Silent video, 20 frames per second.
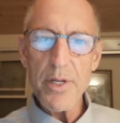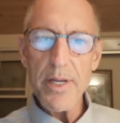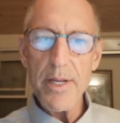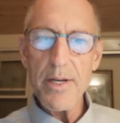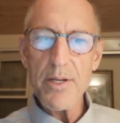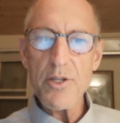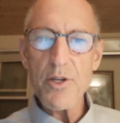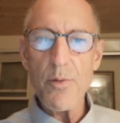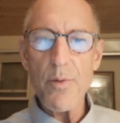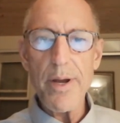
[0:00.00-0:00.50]
it
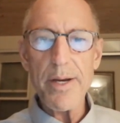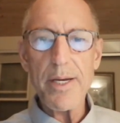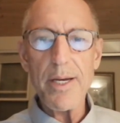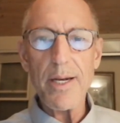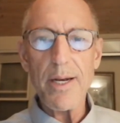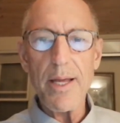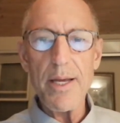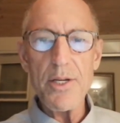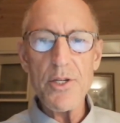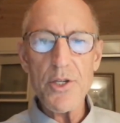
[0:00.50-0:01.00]
is a
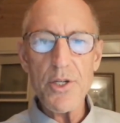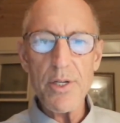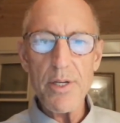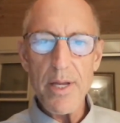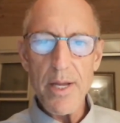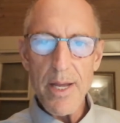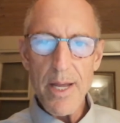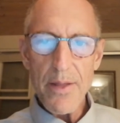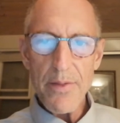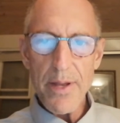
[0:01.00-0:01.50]
regulation
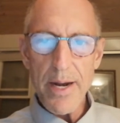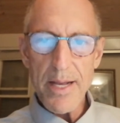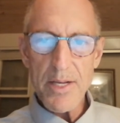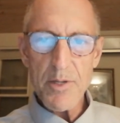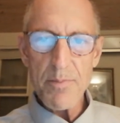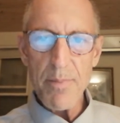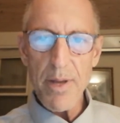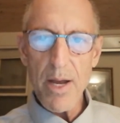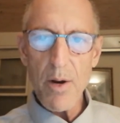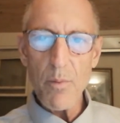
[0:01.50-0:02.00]
that has
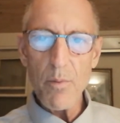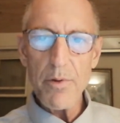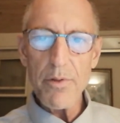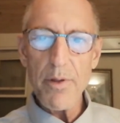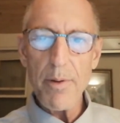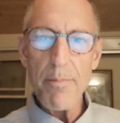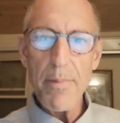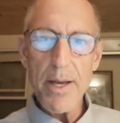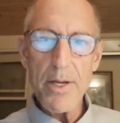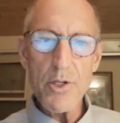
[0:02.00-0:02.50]
met with a
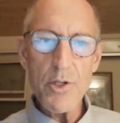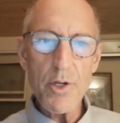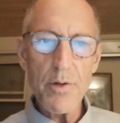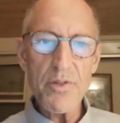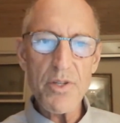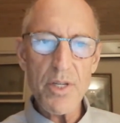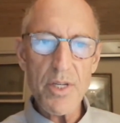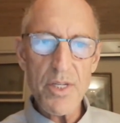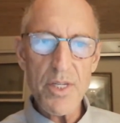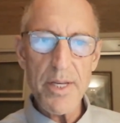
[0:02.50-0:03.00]
measure of
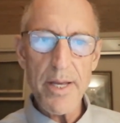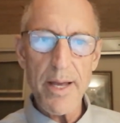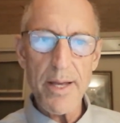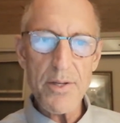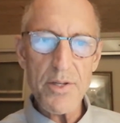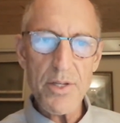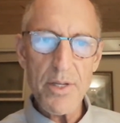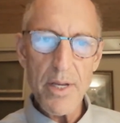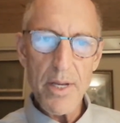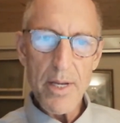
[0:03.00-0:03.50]

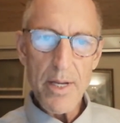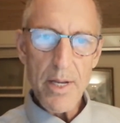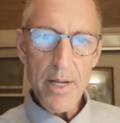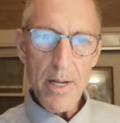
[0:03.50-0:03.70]
success.